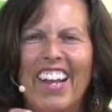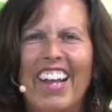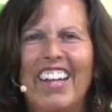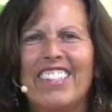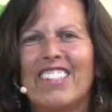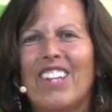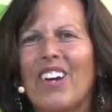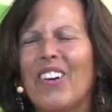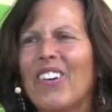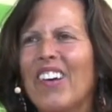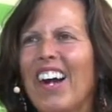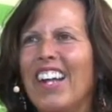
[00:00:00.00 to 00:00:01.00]
And
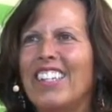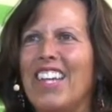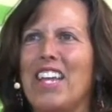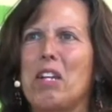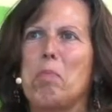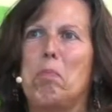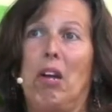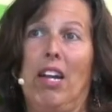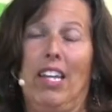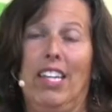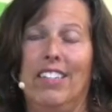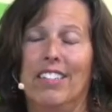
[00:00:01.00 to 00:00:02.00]
so I take a
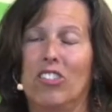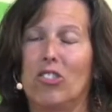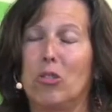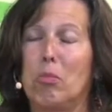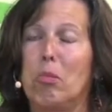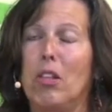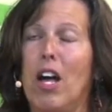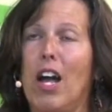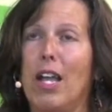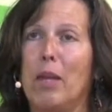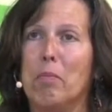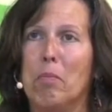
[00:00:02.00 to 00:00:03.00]
bite, a
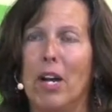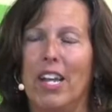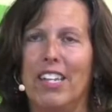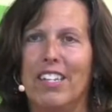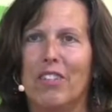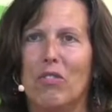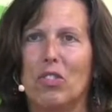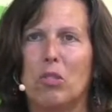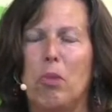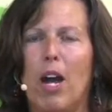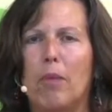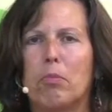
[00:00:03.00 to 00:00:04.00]
sublime bite of this
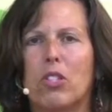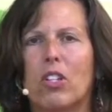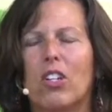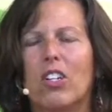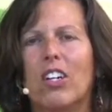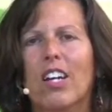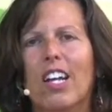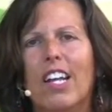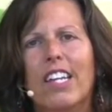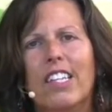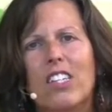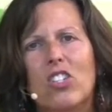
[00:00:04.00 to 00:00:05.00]
popsicle,
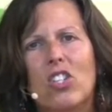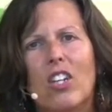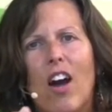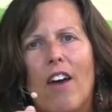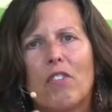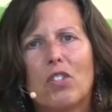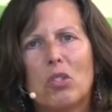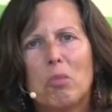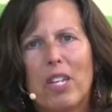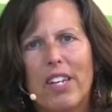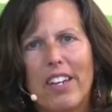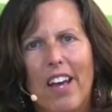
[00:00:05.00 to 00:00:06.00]
and then she offers
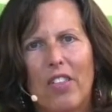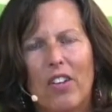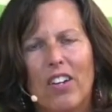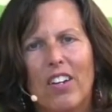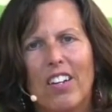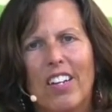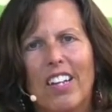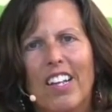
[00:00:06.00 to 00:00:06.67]
me another,